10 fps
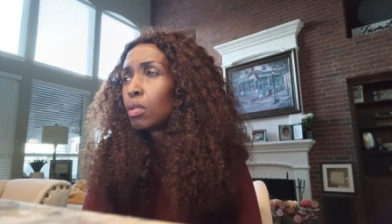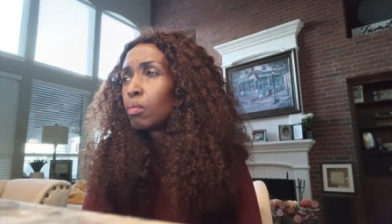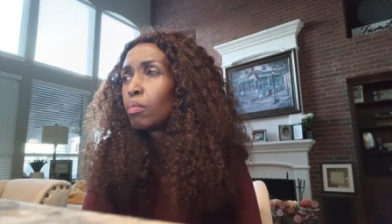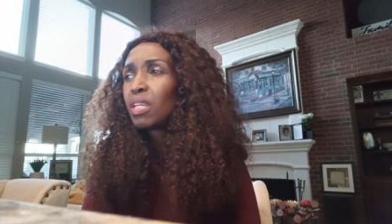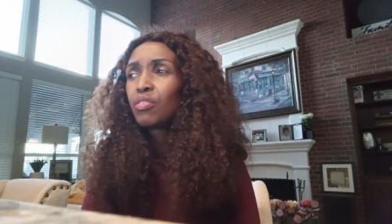
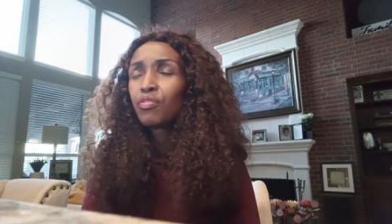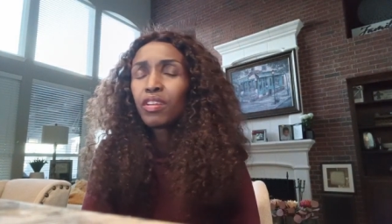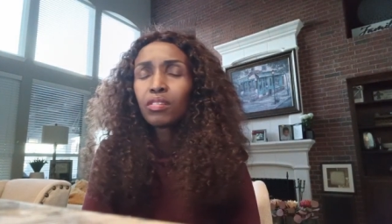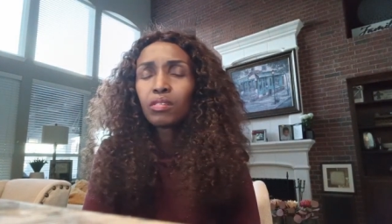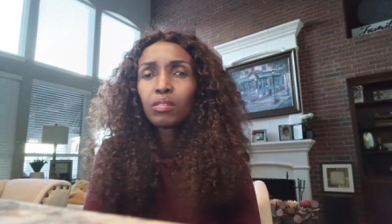
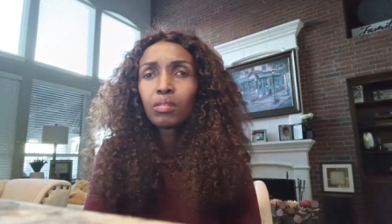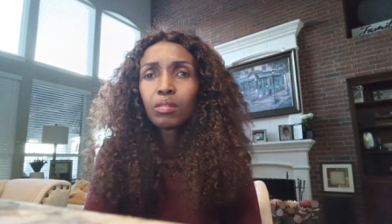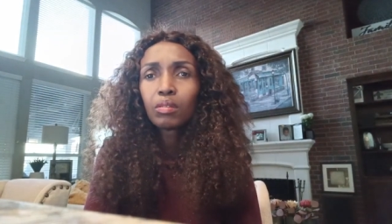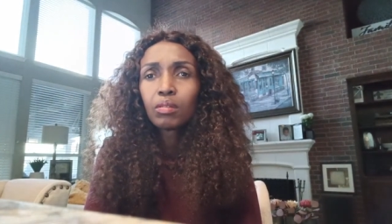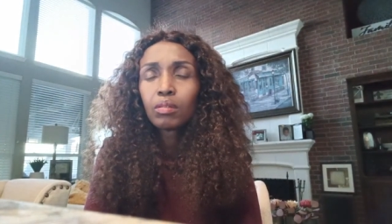manifest
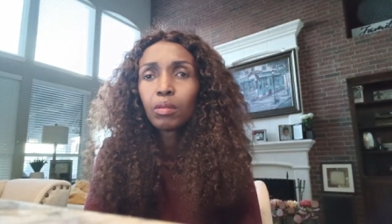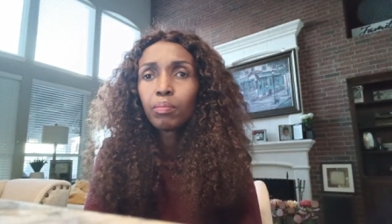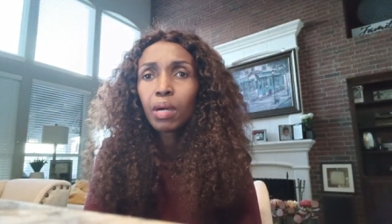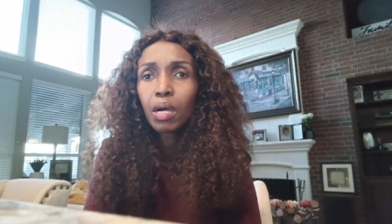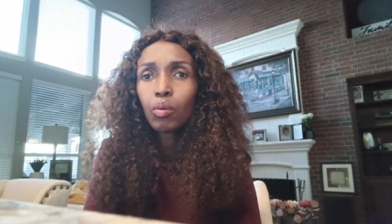the
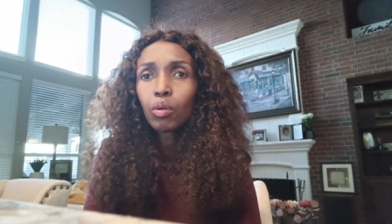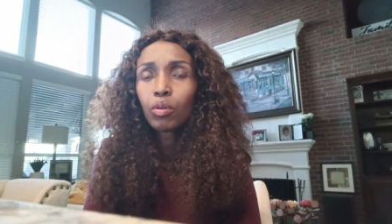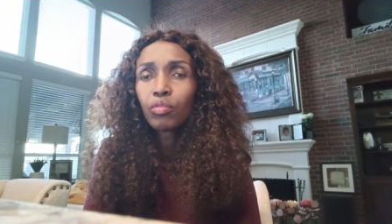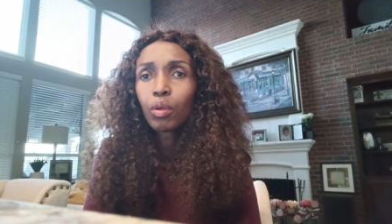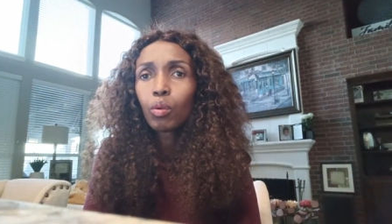power
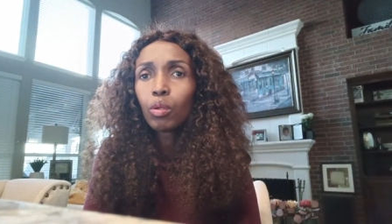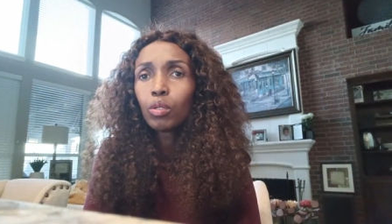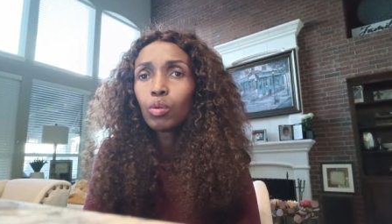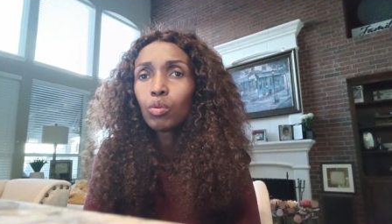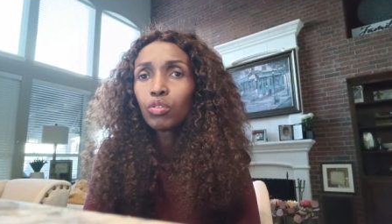of the Holy
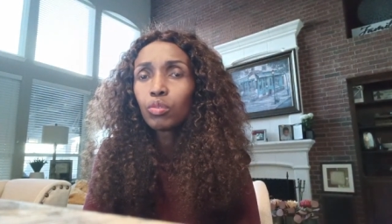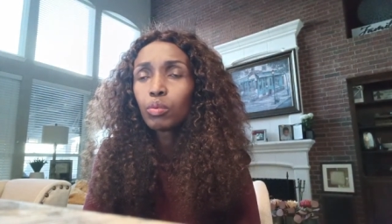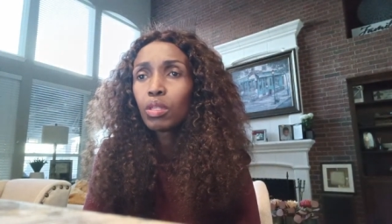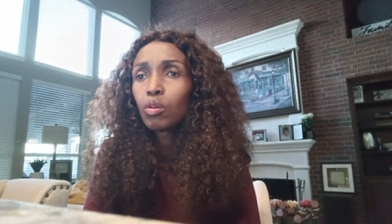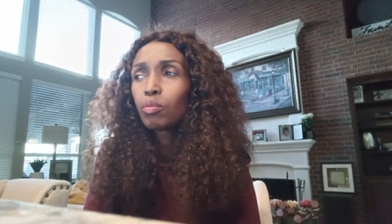Ghost
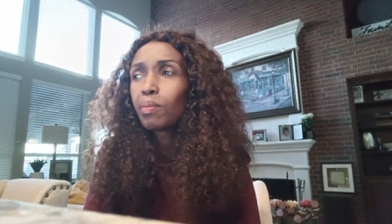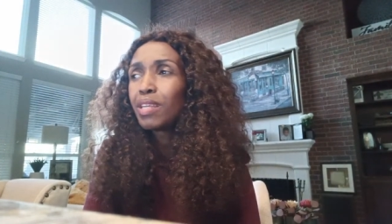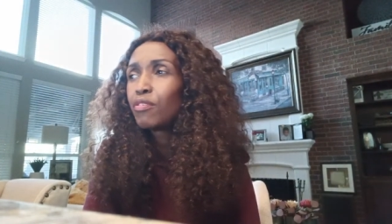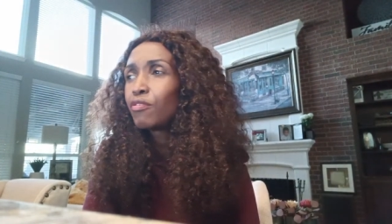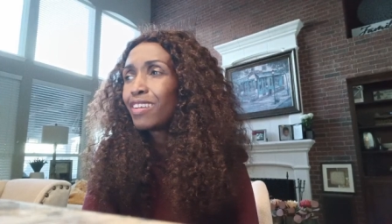without
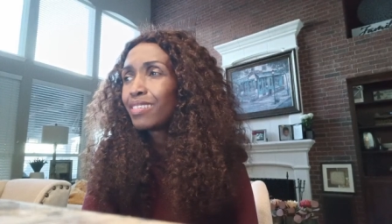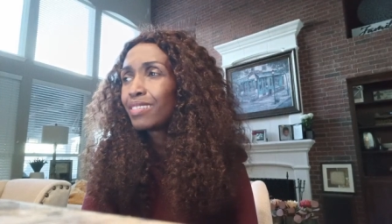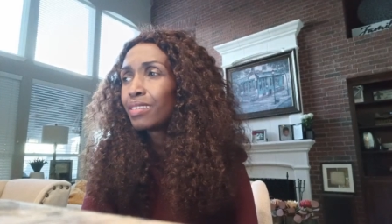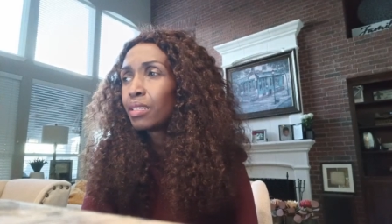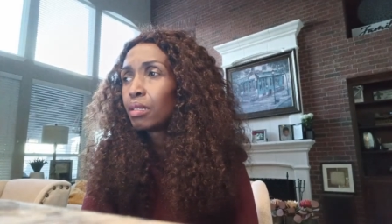
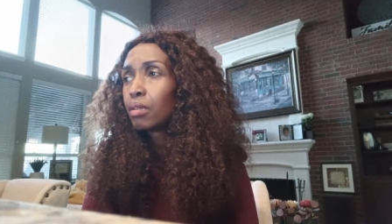manifesting